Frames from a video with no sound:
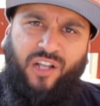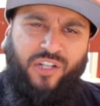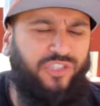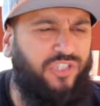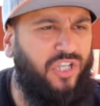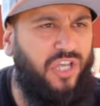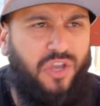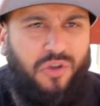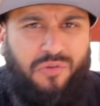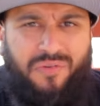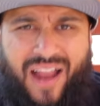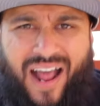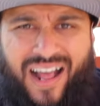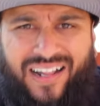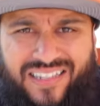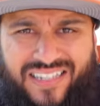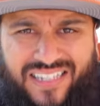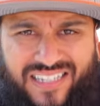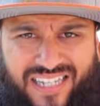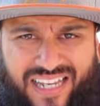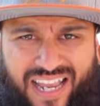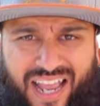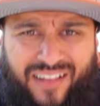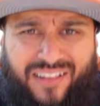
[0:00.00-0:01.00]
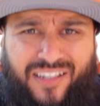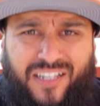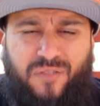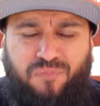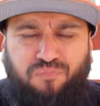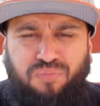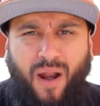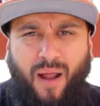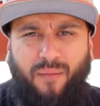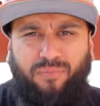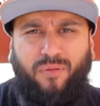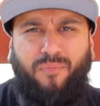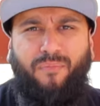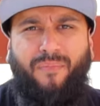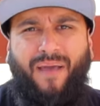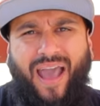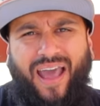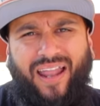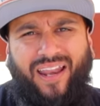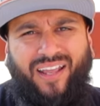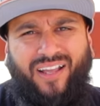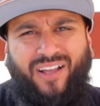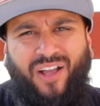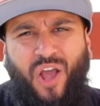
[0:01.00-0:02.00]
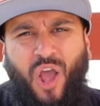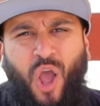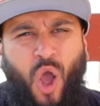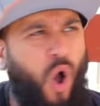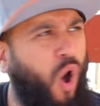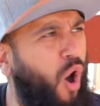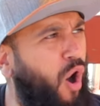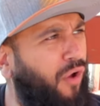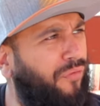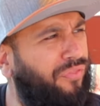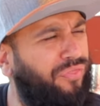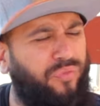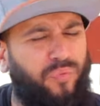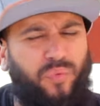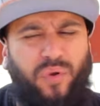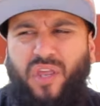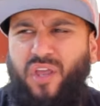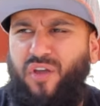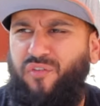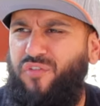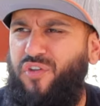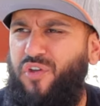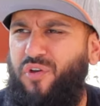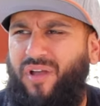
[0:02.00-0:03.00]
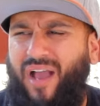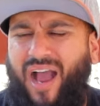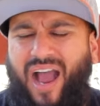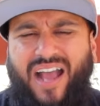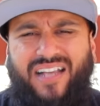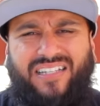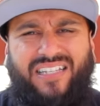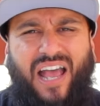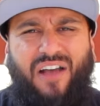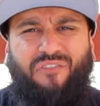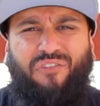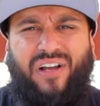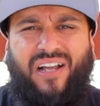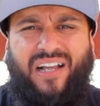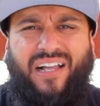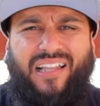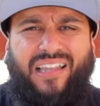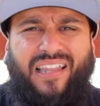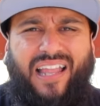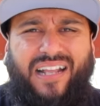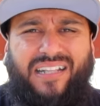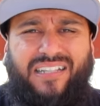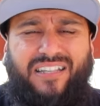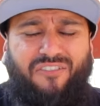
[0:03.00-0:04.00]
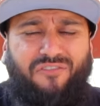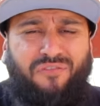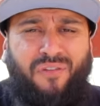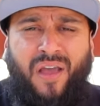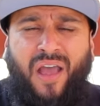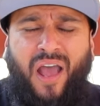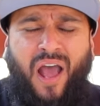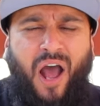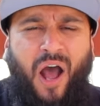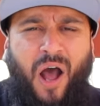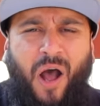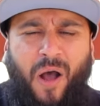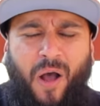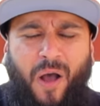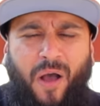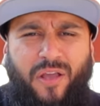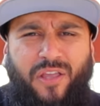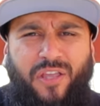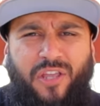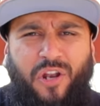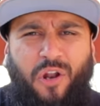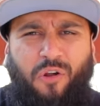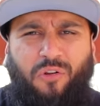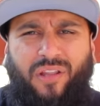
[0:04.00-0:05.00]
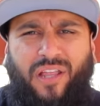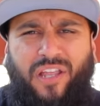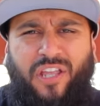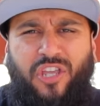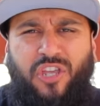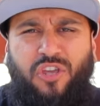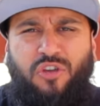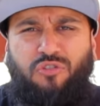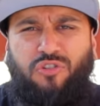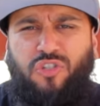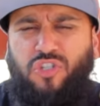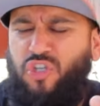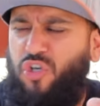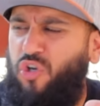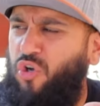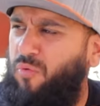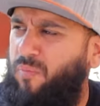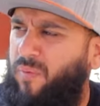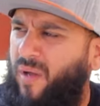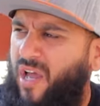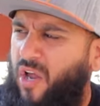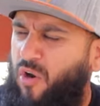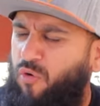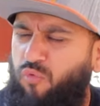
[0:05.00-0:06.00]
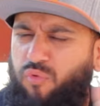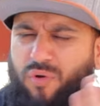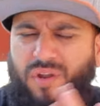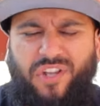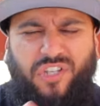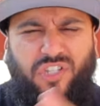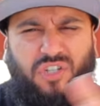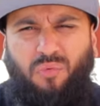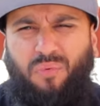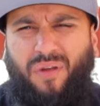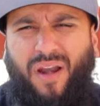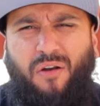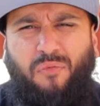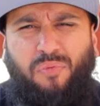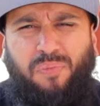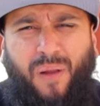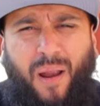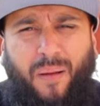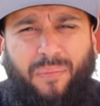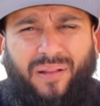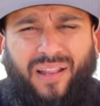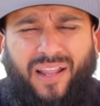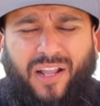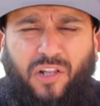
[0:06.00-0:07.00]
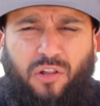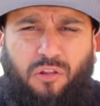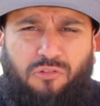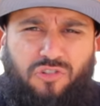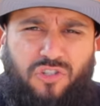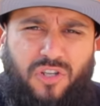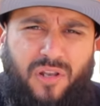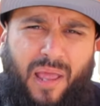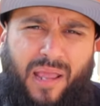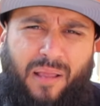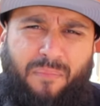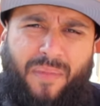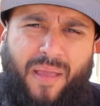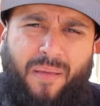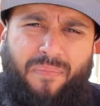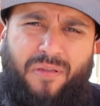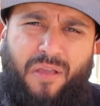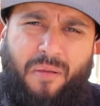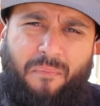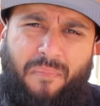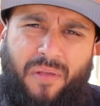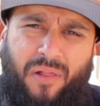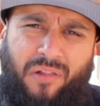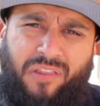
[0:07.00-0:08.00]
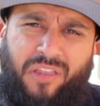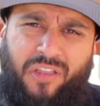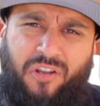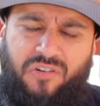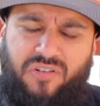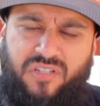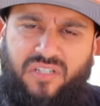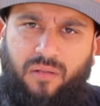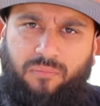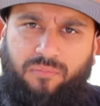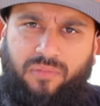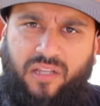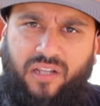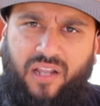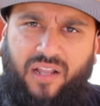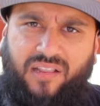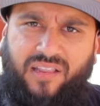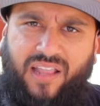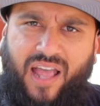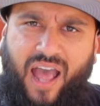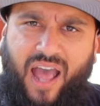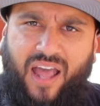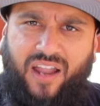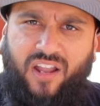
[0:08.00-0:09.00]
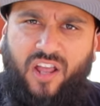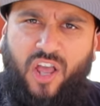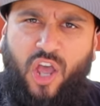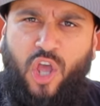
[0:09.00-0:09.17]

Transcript: Do you not see how that's problematic? All three of you guys have a collective, you know, like YouTube reach or whatever, probably like close to like maybe 1 million or something like that.